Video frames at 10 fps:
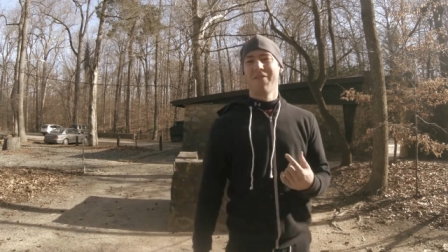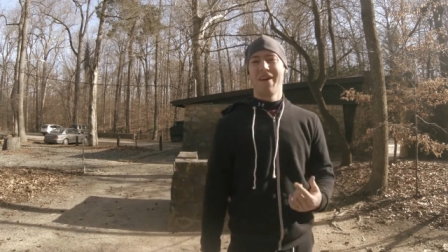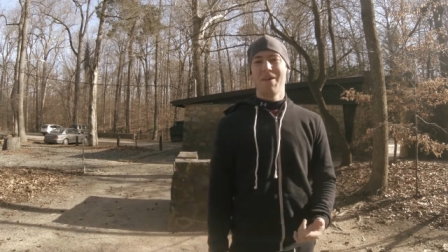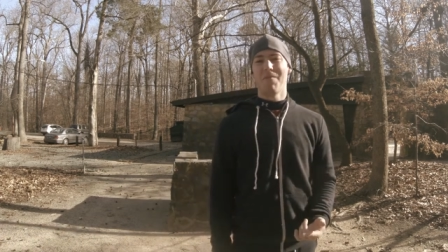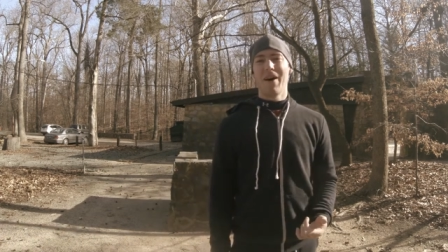With
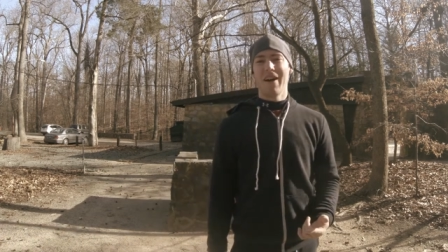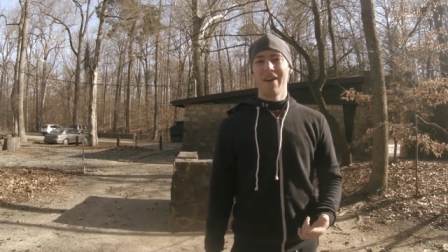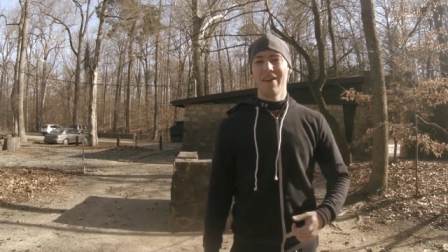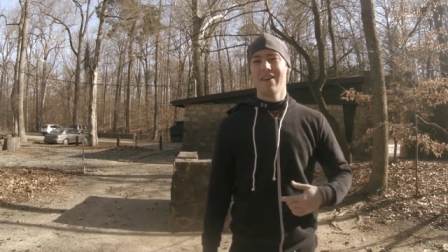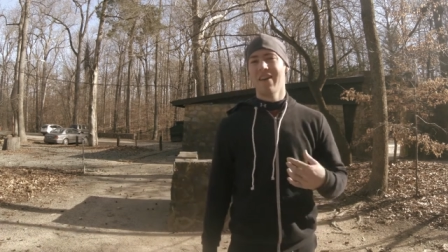that in
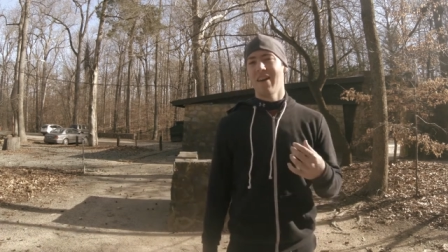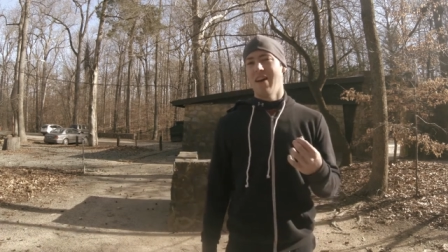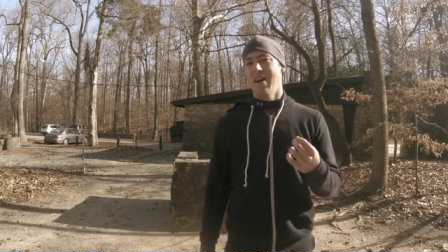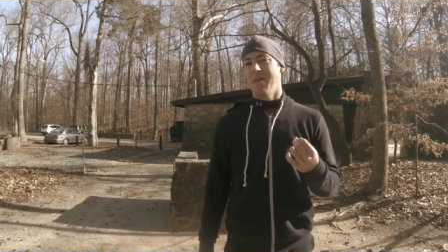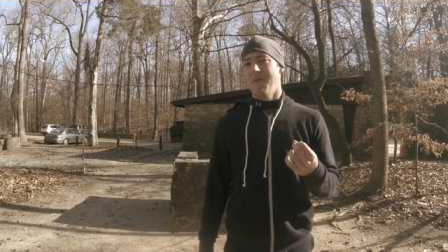mind,
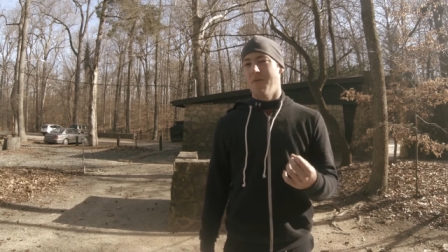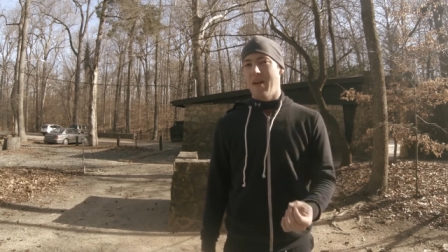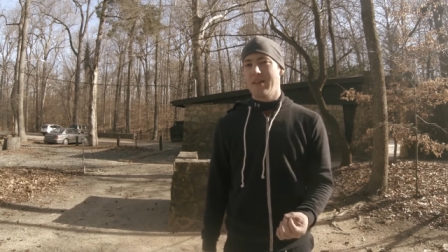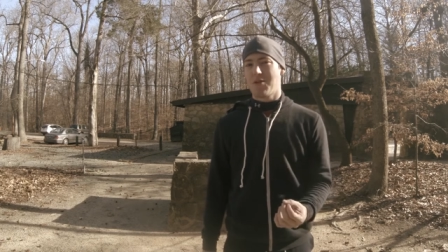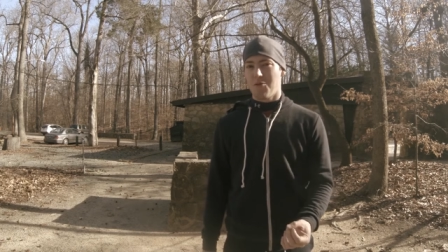
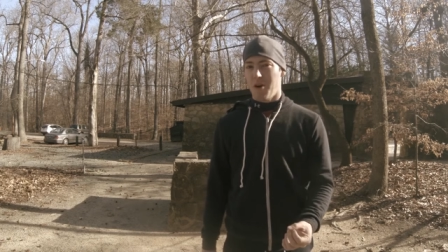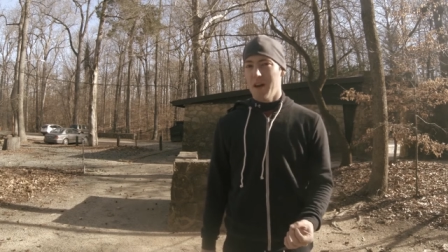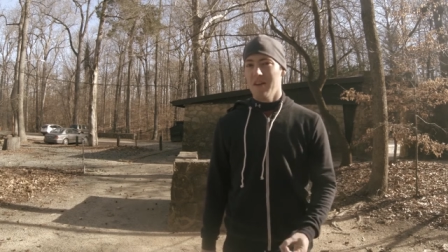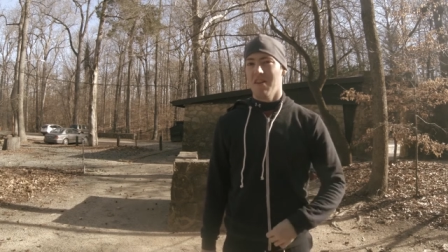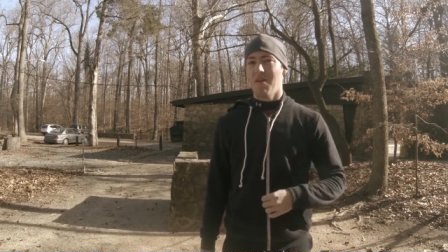that's
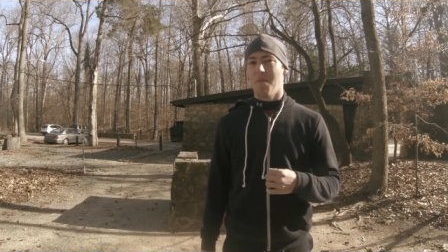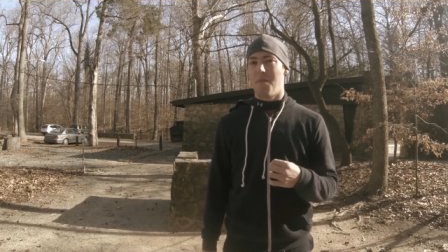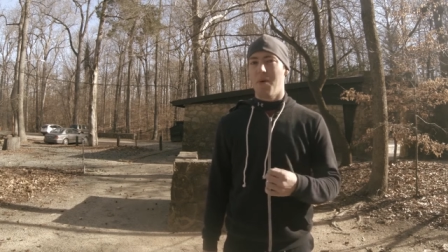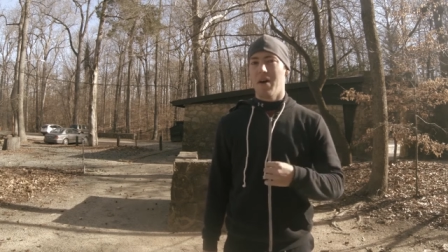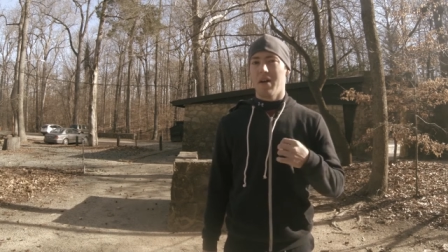great,
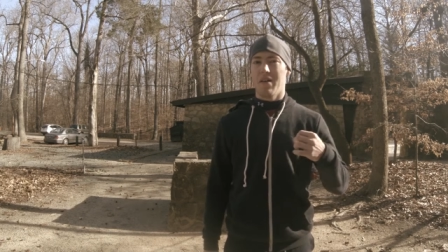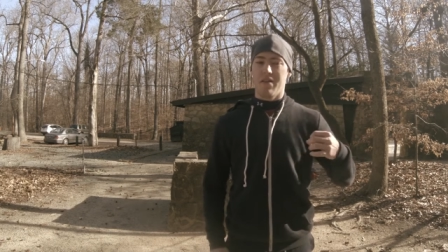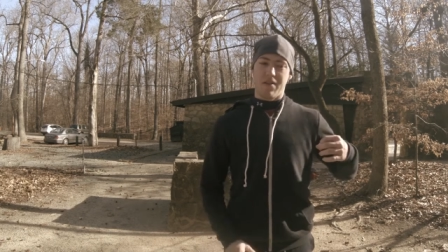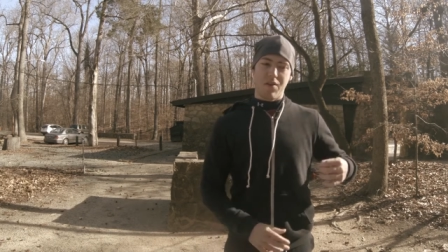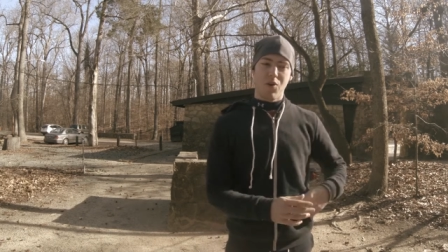but
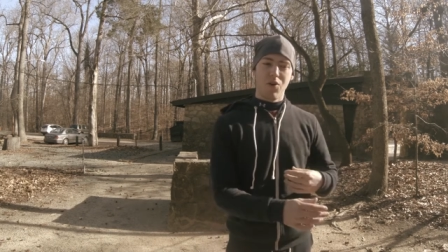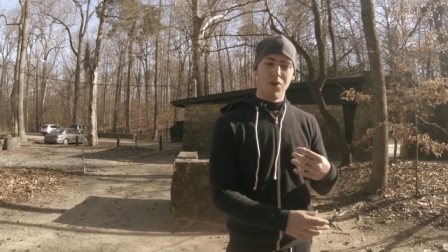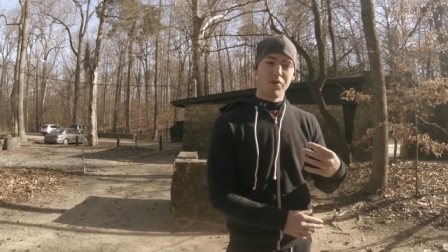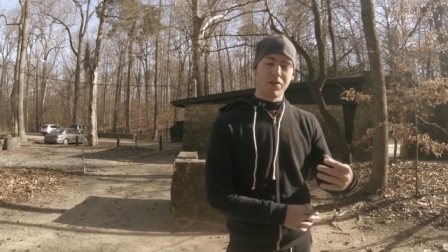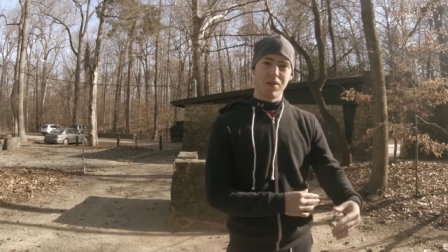the
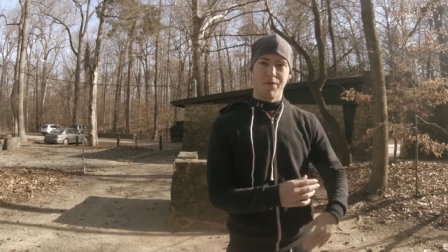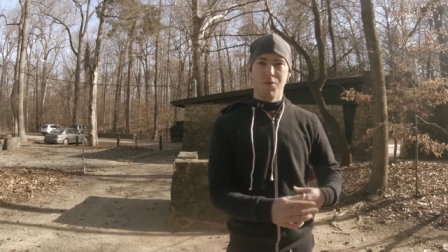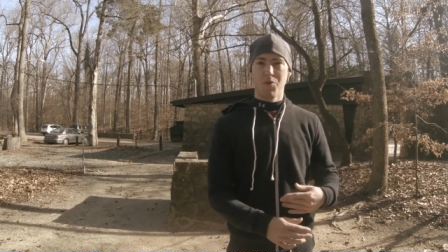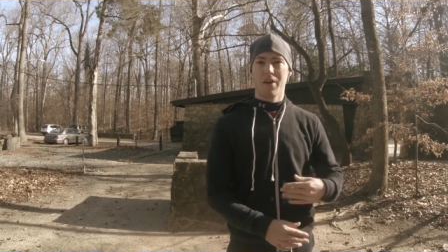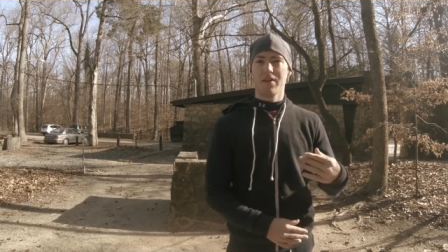whole
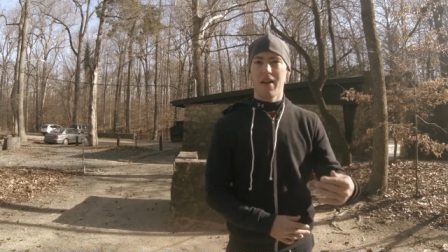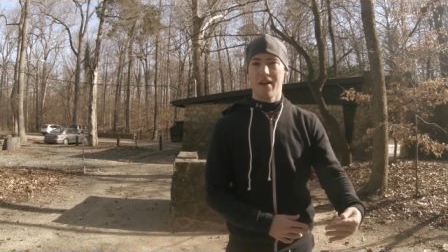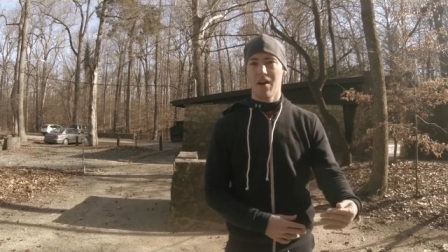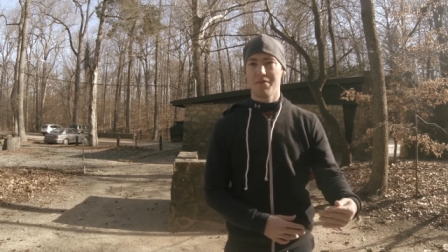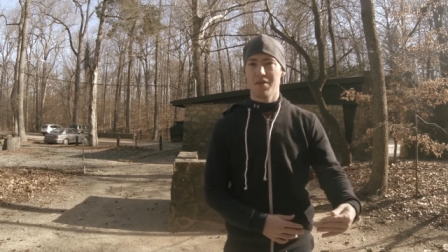footwork and
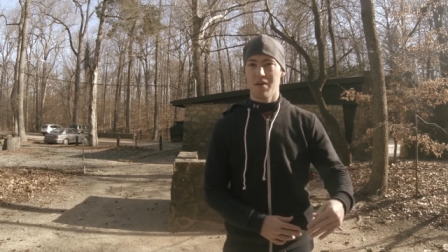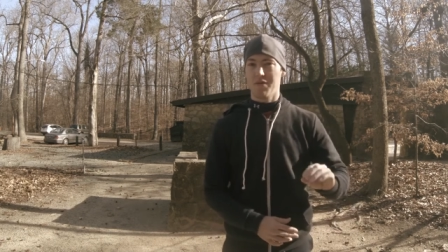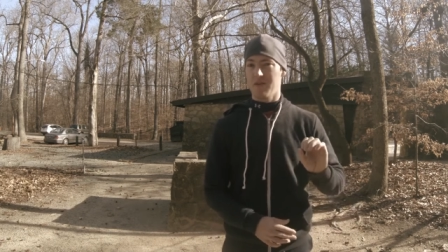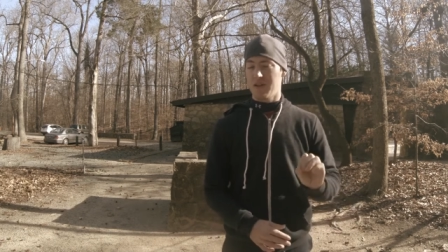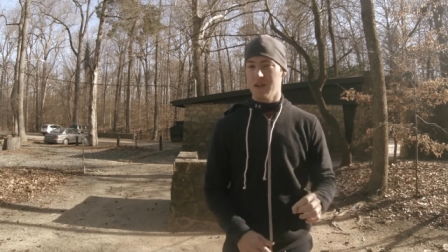takeoff stuff
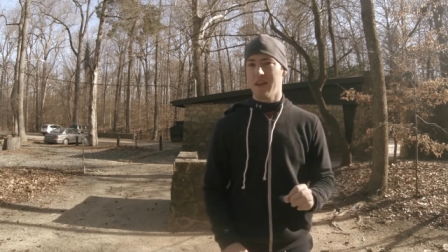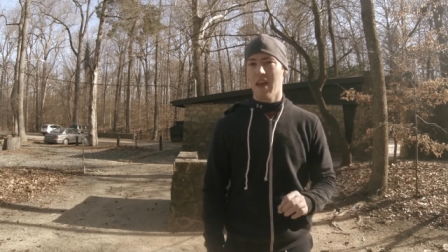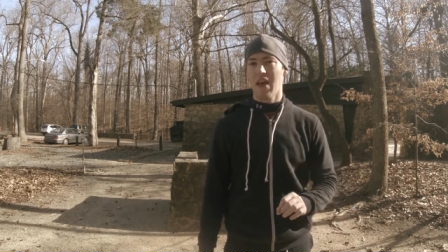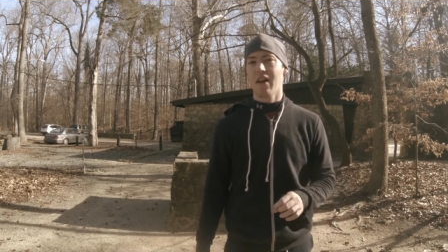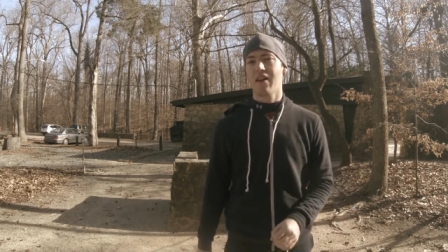
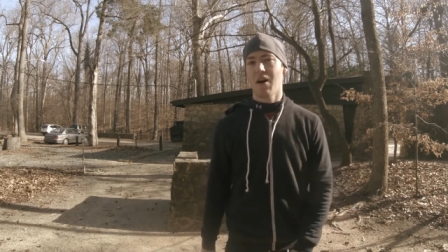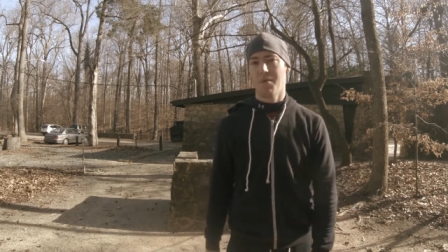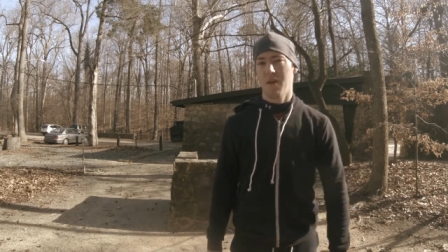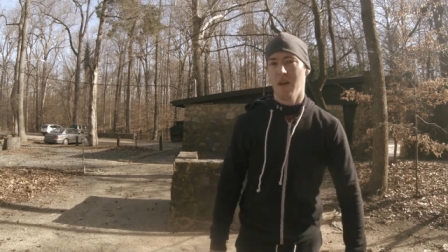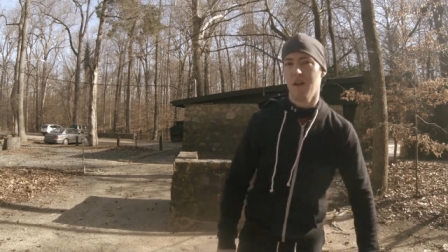can
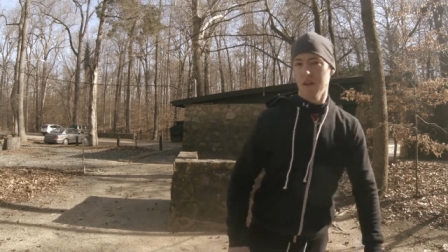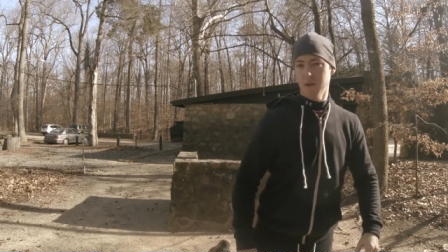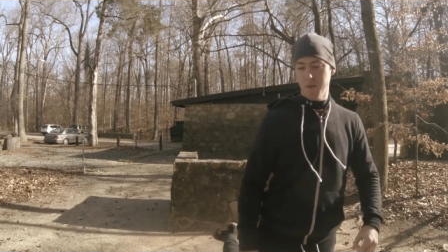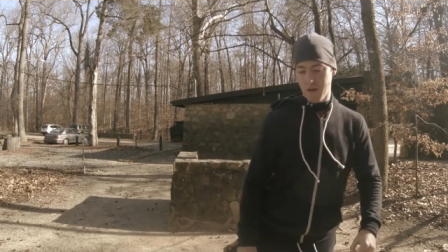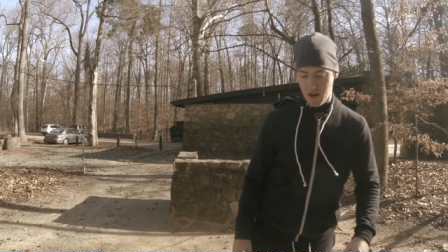complicate it a
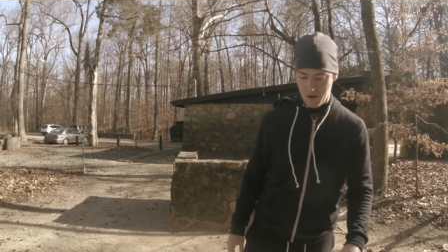little bit and